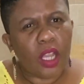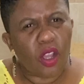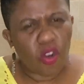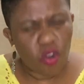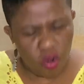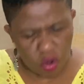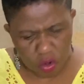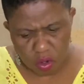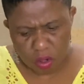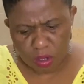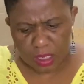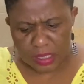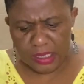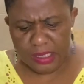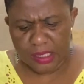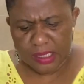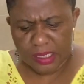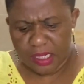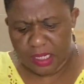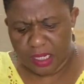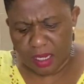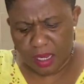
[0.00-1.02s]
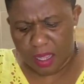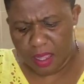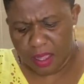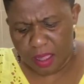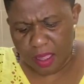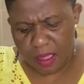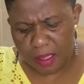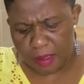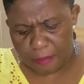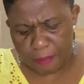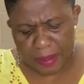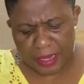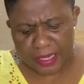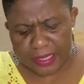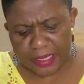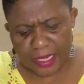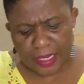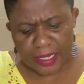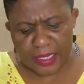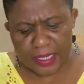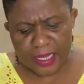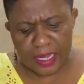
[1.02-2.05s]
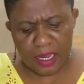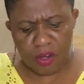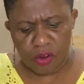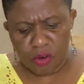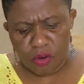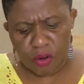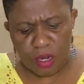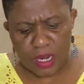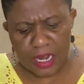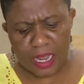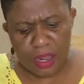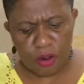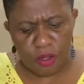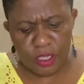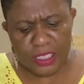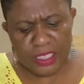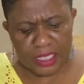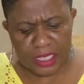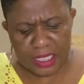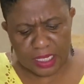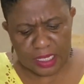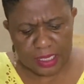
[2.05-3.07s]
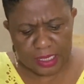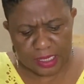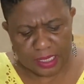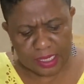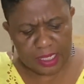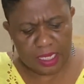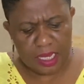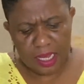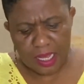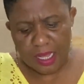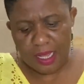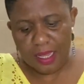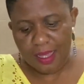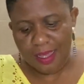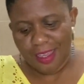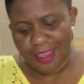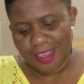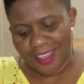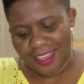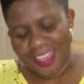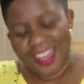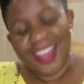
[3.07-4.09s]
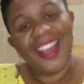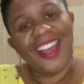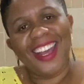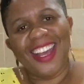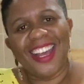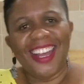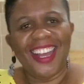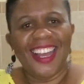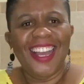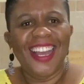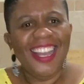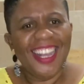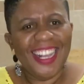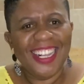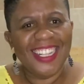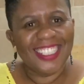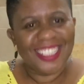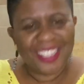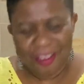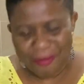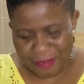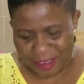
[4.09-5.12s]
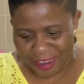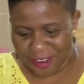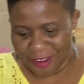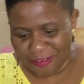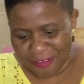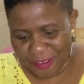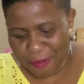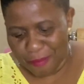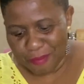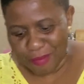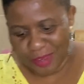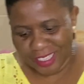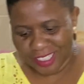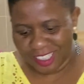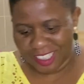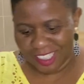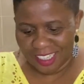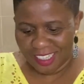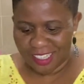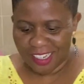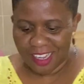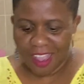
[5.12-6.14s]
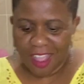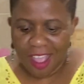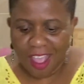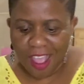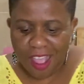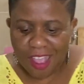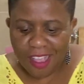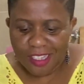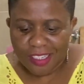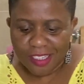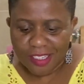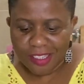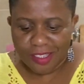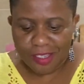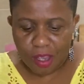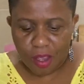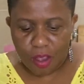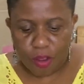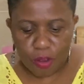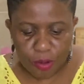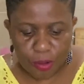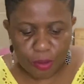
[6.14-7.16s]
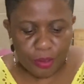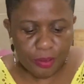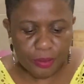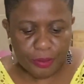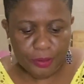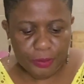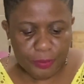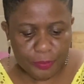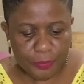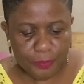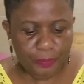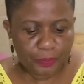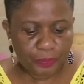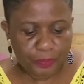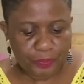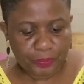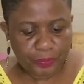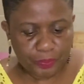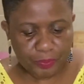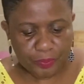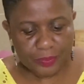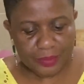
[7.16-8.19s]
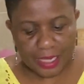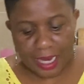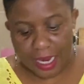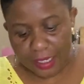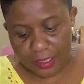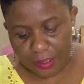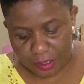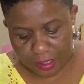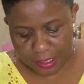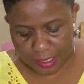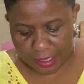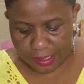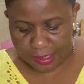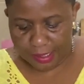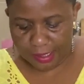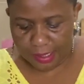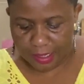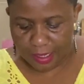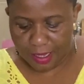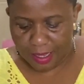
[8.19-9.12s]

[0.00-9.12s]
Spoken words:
roll it, but getting a roller on this is a bit of a mission. So I do this.